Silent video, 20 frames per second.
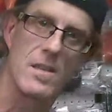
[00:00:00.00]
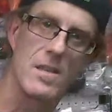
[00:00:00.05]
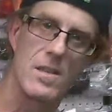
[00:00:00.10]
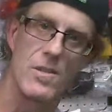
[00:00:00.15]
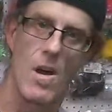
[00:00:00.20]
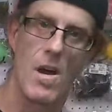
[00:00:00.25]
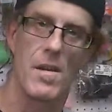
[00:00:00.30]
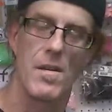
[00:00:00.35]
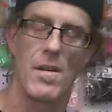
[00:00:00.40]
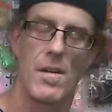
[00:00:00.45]
It's
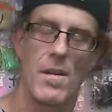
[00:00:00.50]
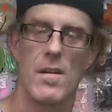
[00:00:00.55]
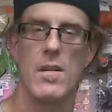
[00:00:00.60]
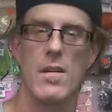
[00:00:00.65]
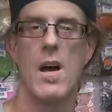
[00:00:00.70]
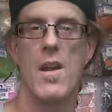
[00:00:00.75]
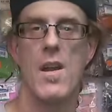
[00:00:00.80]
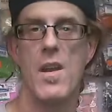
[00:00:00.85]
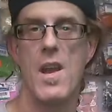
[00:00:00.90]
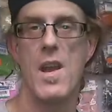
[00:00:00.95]
not
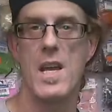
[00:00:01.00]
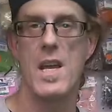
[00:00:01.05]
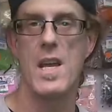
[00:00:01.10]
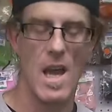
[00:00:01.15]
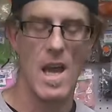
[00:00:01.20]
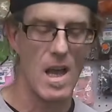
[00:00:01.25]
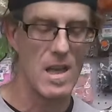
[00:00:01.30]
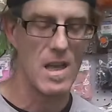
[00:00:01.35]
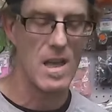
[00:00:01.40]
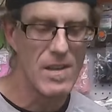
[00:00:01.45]
a nice
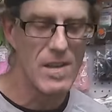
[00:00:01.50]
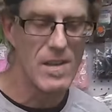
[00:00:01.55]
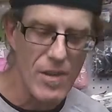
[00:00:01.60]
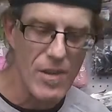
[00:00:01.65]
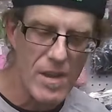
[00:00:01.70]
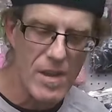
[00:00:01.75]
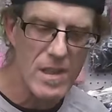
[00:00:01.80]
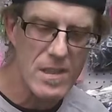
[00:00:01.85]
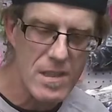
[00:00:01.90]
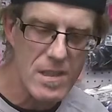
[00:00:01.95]
cast.
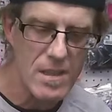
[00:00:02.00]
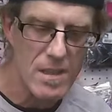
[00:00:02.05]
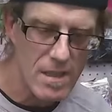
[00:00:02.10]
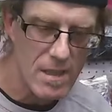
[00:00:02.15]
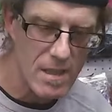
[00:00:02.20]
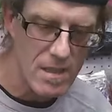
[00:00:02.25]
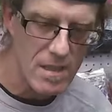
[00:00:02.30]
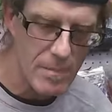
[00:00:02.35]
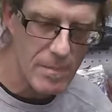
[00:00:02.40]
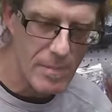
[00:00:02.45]
Even this
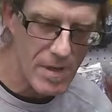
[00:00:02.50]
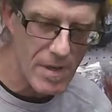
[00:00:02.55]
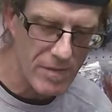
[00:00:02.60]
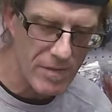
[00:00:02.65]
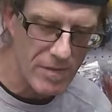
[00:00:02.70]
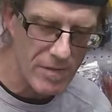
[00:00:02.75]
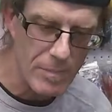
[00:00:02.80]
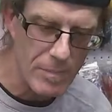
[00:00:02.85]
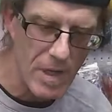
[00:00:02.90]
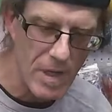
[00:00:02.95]
is a bit of
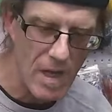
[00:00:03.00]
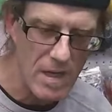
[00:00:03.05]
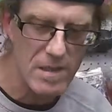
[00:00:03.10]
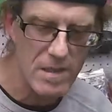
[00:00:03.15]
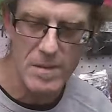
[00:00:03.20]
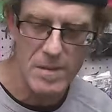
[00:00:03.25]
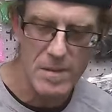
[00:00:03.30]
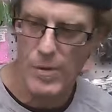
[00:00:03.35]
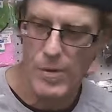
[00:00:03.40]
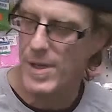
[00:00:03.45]
a flip
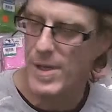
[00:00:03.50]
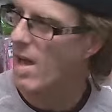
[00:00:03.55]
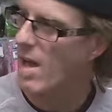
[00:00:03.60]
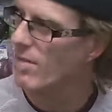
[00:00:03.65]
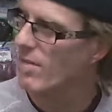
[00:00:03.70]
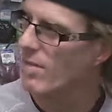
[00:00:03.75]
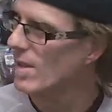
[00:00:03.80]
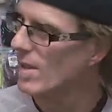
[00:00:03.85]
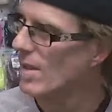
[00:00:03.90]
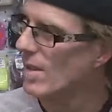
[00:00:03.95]
cast. It's pretty
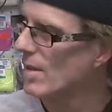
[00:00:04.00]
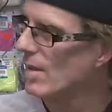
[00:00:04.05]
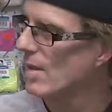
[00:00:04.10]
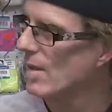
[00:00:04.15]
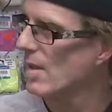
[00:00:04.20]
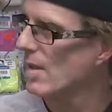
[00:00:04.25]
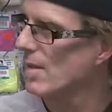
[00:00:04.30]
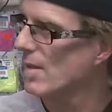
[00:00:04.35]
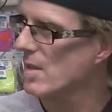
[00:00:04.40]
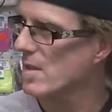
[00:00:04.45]
heavy.
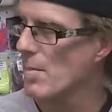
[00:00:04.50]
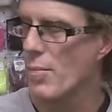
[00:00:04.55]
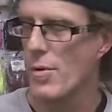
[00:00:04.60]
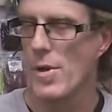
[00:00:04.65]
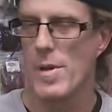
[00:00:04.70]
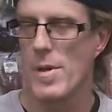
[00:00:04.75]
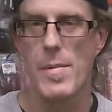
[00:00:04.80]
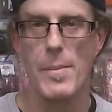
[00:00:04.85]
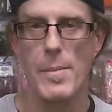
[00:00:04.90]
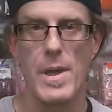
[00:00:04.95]
Yeah. That's a
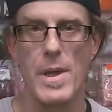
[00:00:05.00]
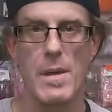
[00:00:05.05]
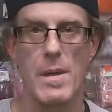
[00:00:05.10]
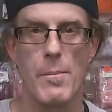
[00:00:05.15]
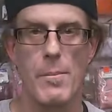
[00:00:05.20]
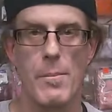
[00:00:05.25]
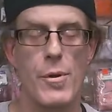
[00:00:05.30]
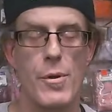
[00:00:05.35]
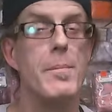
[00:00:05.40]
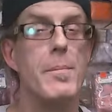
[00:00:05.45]
pretty big
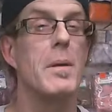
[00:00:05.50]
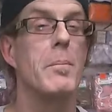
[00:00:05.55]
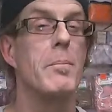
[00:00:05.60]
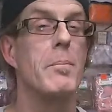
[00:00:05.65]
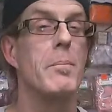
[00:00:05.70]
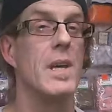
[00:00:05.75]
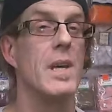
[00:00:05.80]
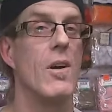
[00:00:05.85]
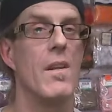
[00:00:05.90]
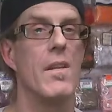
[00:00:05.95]
bead, pretty big
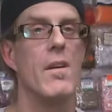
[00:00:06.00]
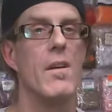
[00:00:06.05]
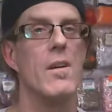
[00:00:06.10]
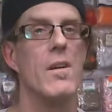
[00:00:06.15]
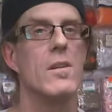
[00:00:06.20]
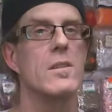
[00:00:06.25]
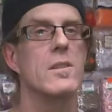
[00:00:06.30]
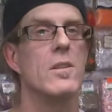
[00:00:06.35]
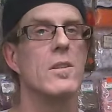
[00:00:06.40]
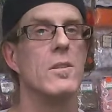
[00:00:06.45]
bead on
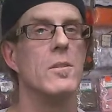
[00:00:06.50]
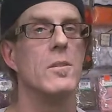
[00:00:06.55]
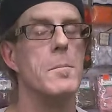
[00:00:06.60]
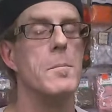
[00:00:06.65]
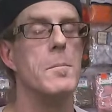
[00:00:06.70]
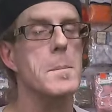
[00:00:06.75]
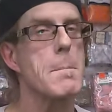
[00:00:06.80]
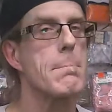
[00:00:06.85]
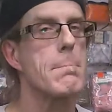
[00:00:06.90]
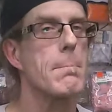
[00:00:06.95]
there. So,
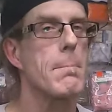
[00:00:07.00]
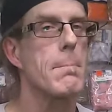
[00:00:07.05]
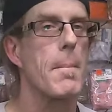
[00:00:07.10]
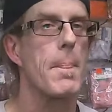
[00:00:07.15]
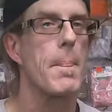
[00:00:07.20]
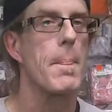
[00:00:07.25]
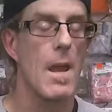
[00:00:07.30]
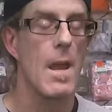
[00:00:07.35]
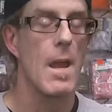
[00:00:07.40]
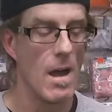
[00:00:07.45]

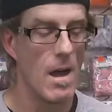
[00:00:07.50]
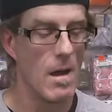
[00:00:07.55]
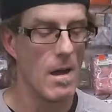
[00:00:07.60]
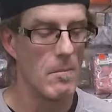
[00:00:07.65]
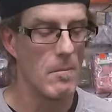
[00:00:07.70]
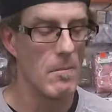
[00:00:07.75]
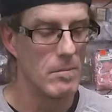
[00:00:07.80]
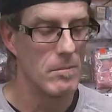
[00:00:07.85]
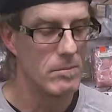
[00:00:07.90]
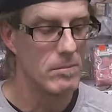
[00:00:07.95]

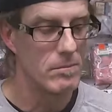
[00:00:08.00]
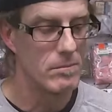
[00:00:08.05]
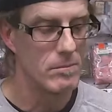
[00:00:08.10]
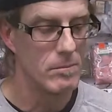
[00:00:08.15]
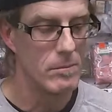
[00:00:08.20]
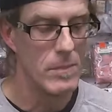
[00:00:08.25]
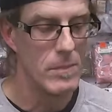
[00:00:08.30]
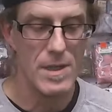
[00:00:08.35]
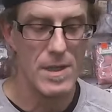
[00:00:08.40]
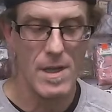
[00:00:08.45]
um,
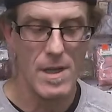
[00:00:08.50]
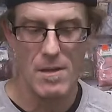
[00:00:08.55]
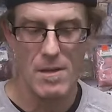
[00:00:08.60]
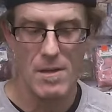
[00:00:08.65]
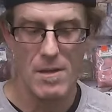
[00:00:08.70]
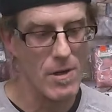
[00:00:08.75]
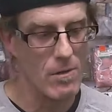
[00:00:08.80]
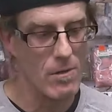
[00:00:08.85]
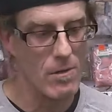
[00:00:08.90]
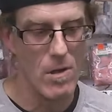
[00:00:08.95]
but yeah,
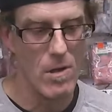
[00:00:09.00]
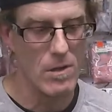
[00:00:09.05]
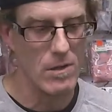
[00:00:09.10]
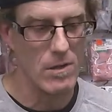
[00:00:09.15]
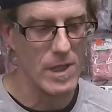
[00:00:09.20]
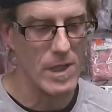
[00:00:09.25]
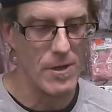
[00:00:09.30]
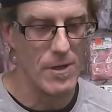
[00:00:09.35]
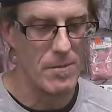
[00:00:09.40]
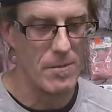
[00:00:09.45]
you know, long
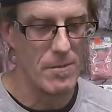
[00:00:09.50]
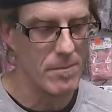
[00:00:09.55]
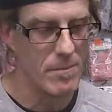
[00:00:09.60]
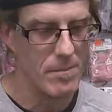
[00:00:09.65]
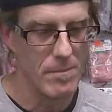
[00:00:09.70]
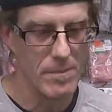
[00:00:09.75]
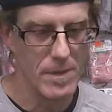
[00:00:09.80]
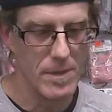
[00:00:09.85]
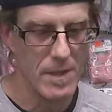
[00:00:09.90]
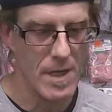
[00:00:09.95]
leader,
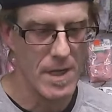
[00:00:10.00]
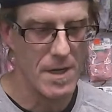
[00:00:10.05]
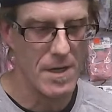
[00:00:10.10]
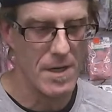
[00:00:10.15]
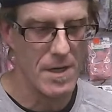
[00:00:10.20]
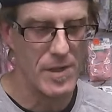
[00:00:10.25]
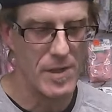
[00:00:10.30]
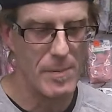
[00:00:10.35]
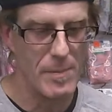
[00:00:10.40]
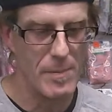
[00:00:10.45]
get
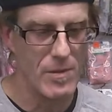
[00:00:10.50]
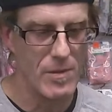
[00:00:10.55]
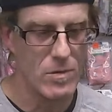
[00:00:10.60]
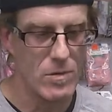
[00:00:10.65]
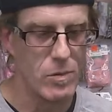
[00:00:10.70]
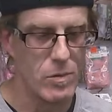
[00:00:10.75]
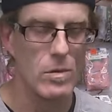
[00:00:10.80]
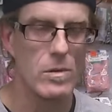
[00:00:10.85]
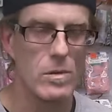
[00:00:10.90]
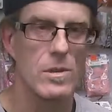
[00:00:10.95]
it deep in
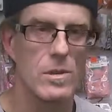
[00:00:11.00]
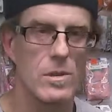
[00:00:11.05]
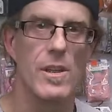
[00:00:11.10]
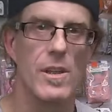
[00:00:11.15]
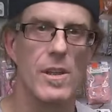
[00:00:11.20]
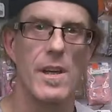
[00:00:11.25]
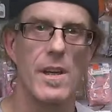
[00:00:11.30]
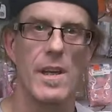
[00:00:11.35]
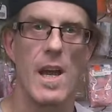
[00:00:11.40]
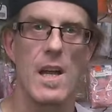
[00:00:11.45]
those pools, and
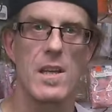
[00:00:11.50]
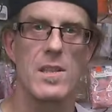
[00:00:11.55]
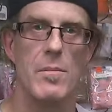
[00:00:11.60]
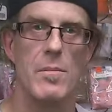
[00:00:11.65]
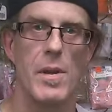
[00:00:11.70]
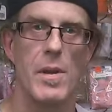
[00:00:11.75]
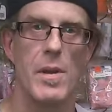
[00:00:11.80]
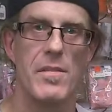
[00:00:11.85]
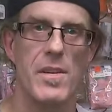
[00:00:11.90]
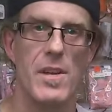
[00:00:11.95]
you're gonna catch
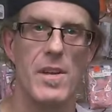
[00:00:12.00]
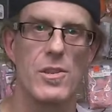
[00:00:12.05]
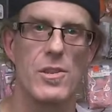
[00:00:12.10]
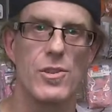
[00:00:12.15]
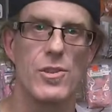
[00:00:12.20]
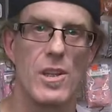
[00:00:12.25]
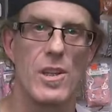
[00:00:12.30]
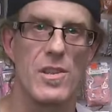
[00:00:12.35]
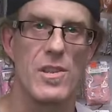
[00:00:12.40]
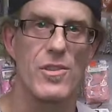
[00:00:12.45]
some big
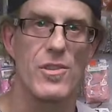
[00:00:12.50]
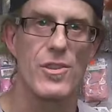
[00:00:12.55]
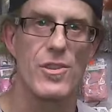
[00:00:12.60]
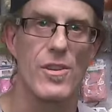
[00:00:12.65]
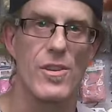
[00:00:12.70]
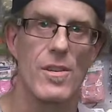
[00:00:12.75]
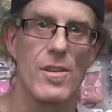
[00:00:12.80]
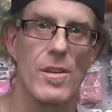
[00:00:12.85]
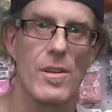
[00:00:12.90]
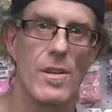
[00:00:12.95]
fish. That's for
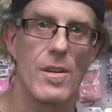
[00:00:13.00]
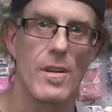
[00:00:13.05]
sure.